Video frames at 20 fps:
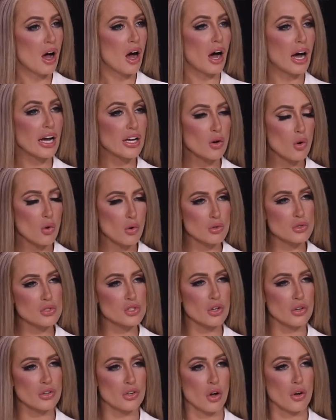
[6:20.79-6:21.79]
I
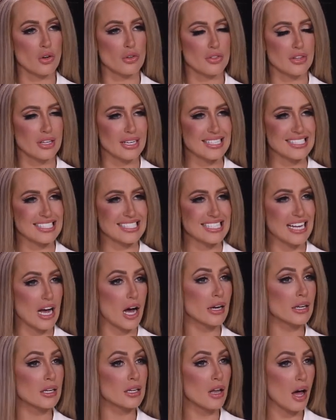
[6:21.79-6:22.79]
also note that,
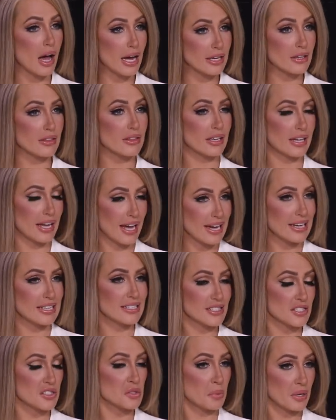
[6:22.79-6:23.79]
unlike the
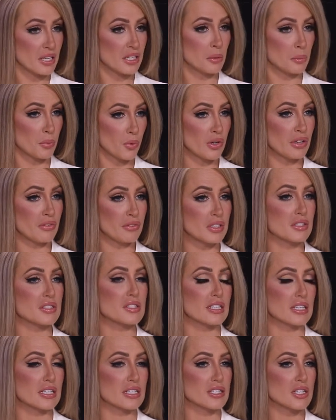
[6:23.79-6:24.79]
case has been in
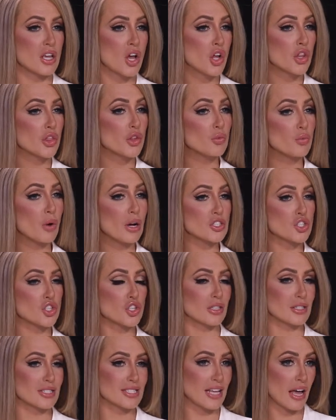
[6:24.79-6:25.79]
previous years, the
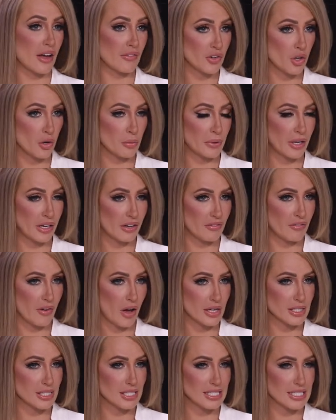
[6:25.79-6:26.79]
Russians have not been
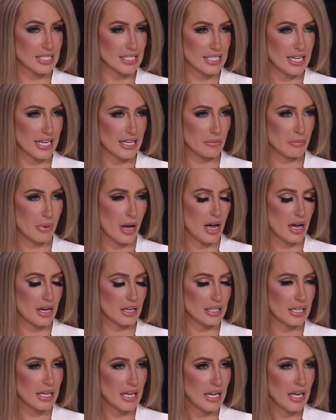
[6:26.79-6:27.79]
invited to take part.